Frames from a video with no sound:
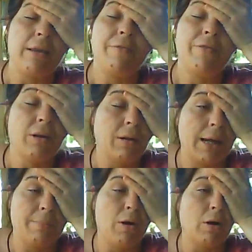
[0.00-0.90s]
the
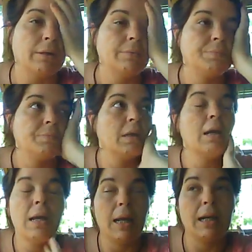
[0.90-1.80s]
feel-like part.
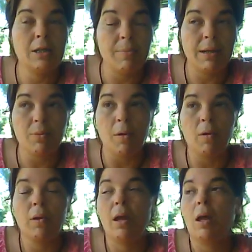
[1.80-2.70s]
It is
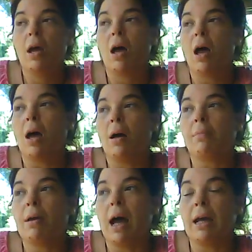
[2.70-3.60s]
miserable. I
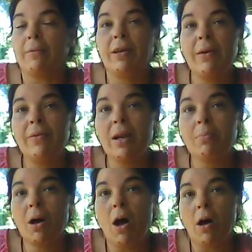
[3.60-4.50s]
have given
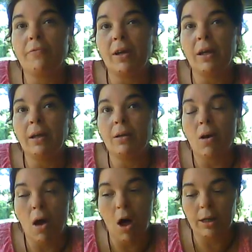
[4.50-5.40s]
up coffee,
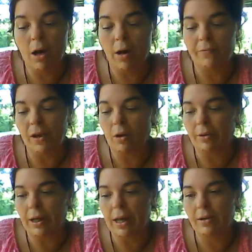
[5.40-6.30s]
hot coffee
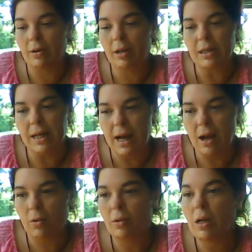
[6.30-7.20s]
altogether, because
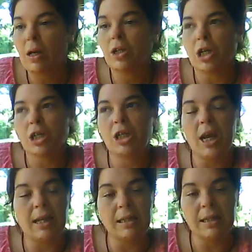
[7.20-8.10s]
now just
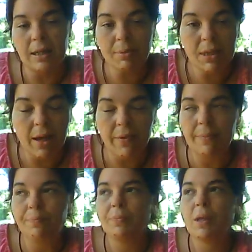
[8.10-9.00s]
taking sips of
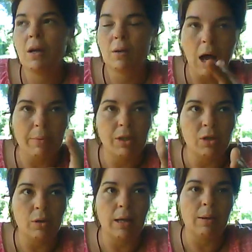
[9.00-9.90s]
it, I was
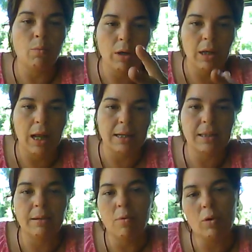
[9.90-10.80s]
doing like 1 glass
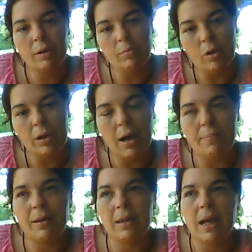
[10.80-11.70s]
in the morning, 1
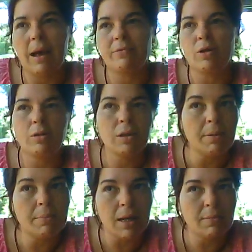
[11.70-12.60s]
cup in the afternoon,
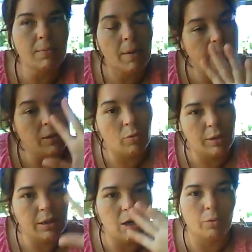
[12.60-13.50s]
sometimes maybe
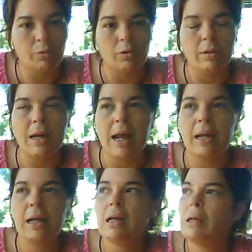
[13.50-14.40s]
3 total through the day.